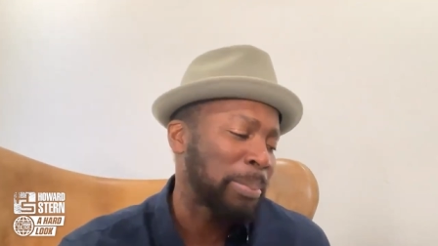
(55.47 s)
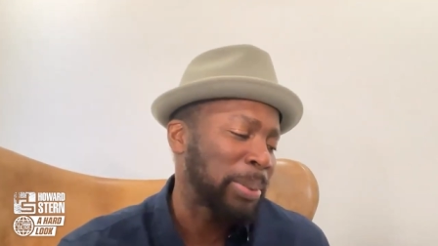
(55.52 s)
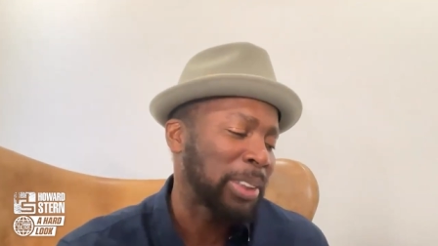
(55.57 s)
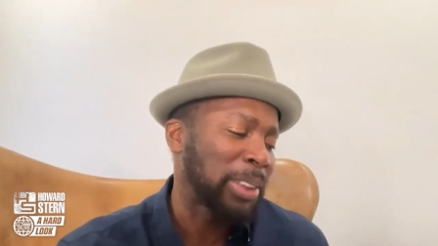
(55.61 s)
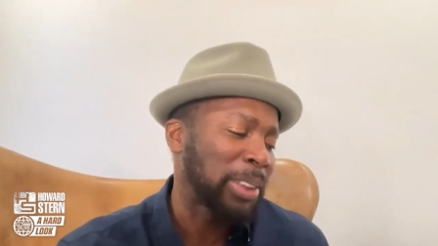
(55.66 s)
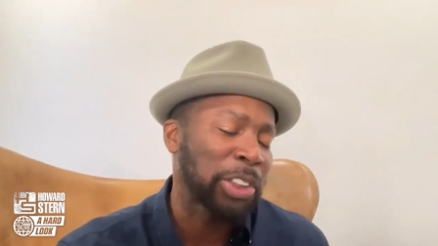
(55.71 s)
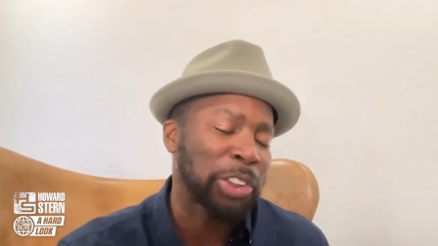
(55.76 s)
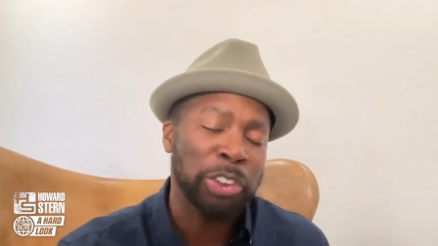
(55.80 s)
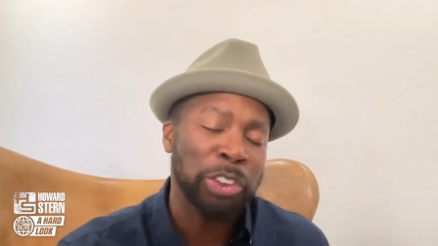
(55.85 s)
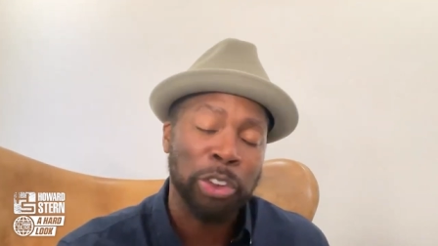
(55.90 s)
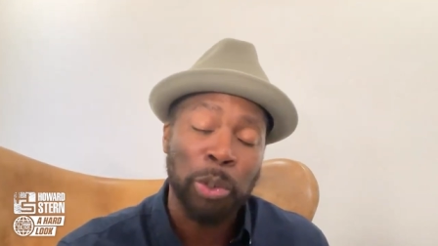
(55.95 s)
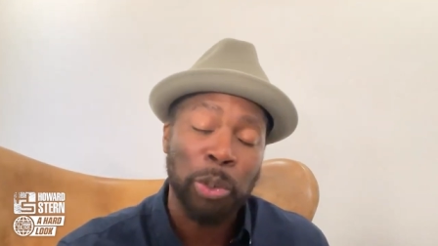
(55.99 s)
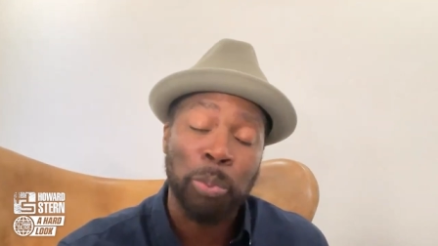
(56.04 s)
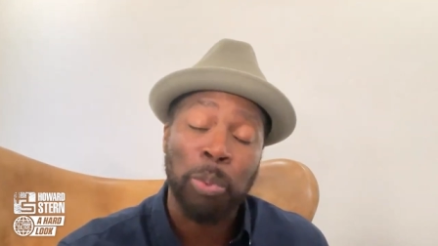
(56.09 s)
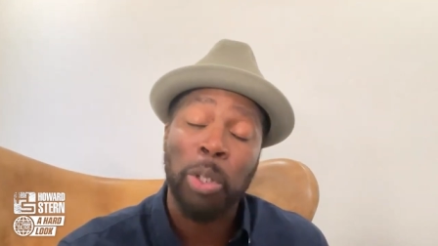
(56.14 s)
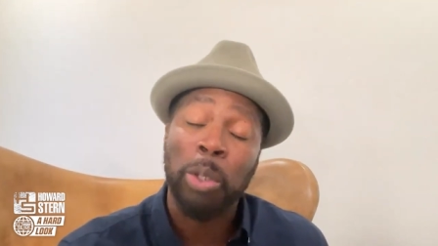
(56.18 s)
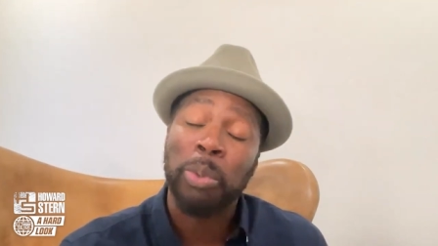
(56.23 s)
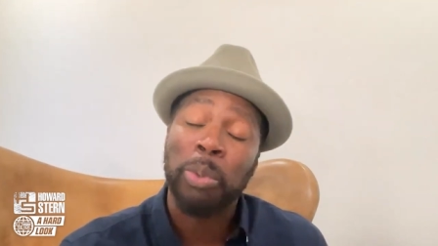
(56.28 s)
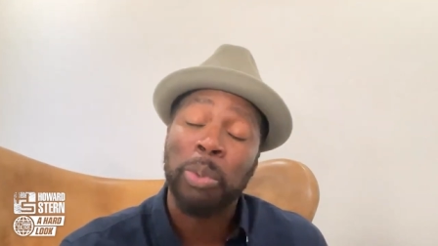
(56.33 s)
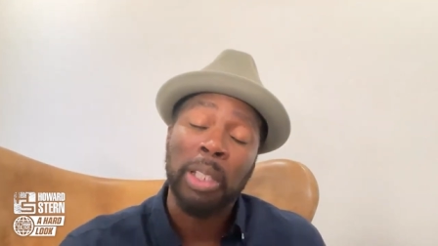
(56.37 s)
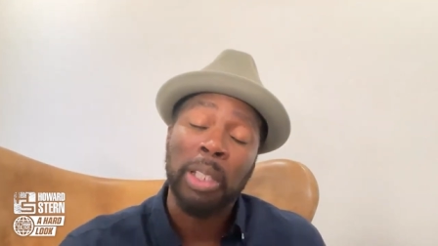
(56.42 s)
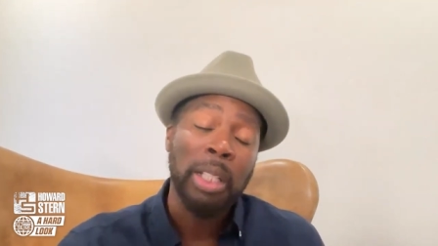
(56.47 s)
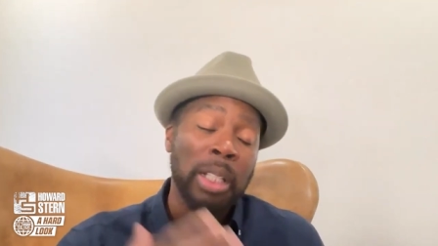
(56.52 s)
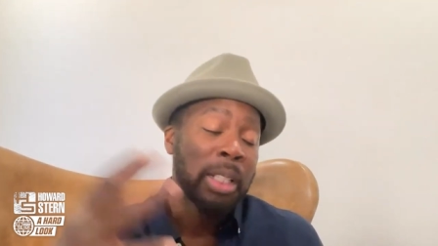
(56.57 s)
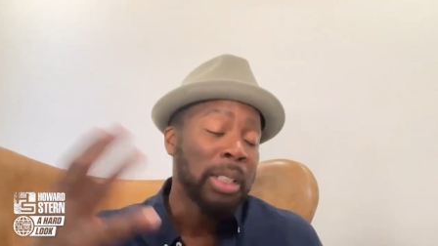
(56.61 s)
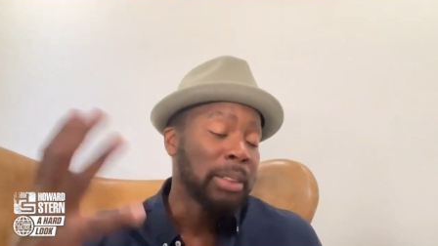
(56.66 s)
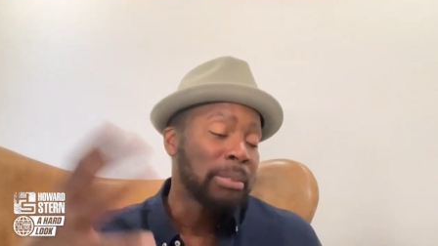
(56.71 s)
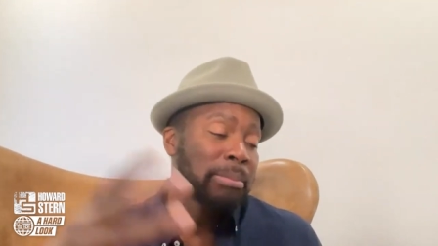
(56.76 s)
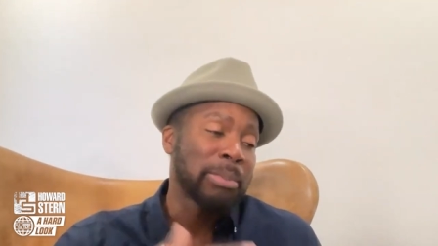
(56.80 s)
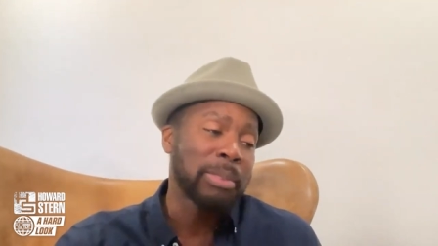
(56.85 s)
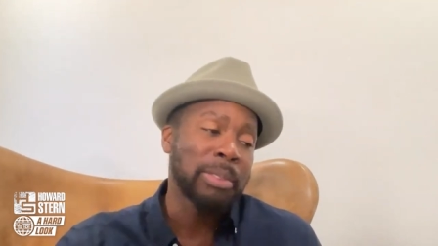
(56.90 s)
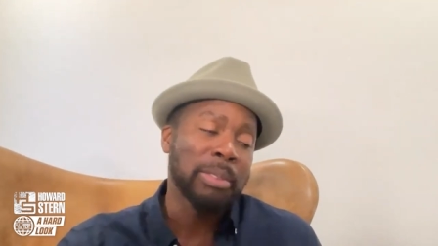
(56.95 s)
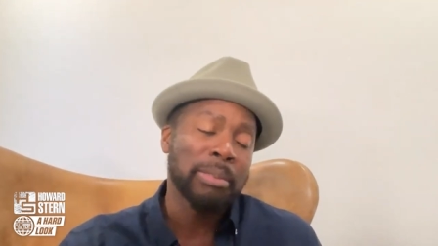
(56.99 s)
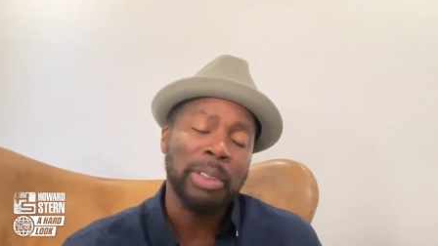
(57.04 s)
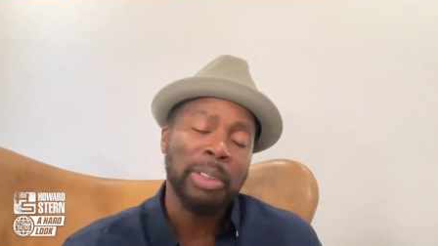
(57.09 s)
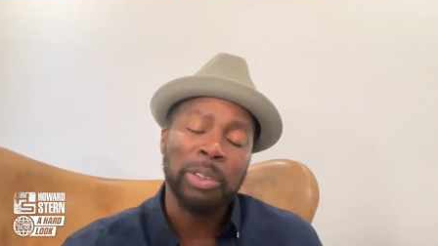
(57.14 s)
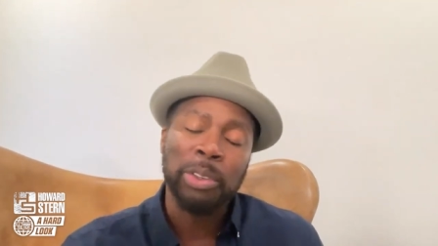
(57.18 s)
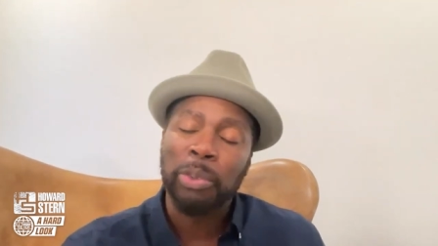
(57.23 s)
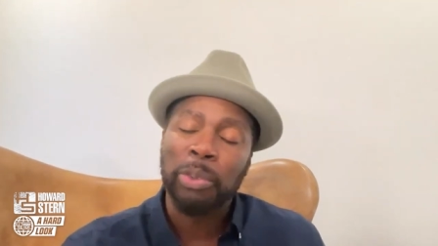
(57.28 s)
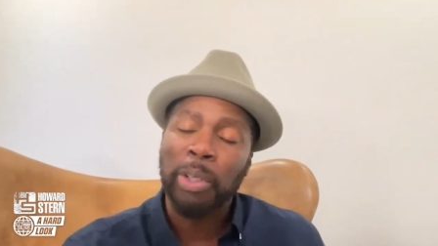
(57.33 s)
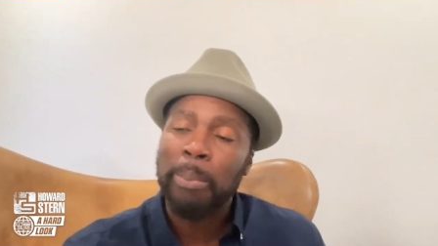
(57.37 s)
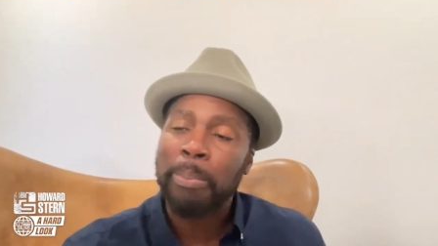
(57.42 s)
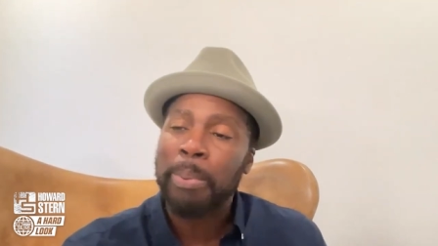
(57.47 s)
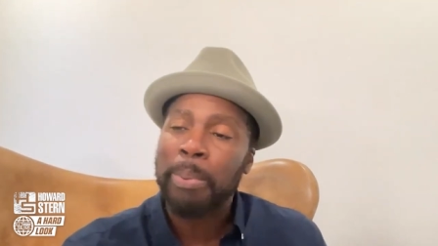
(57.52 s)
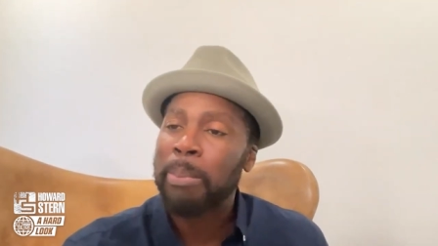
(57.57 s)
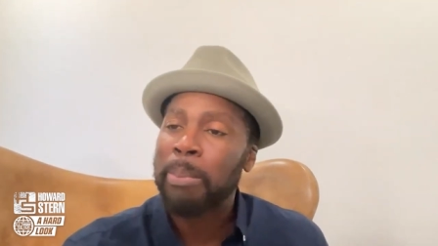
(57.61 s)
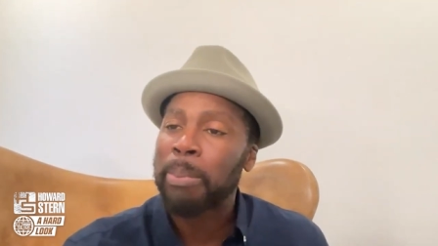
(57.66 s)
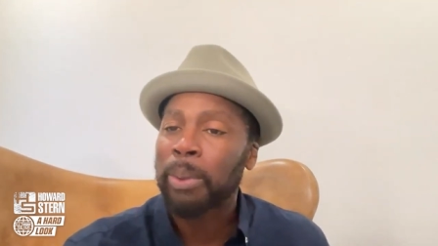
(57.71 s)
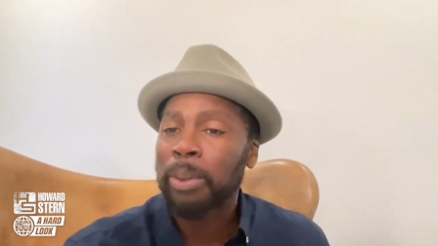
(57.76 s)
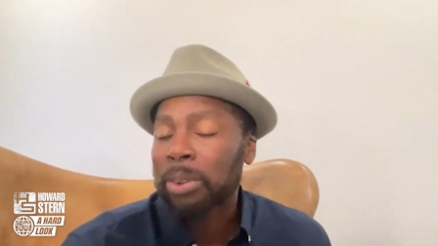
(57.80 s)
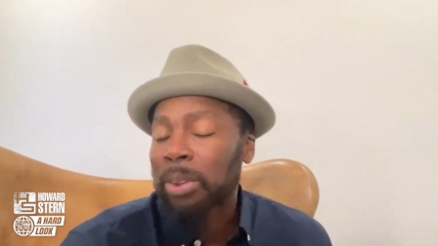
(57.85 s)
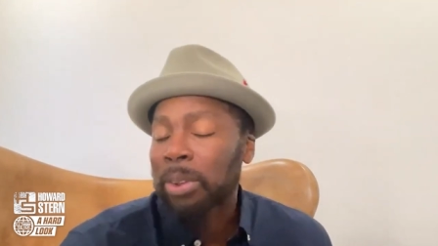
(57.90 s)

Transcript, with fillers: positions to work with those great people.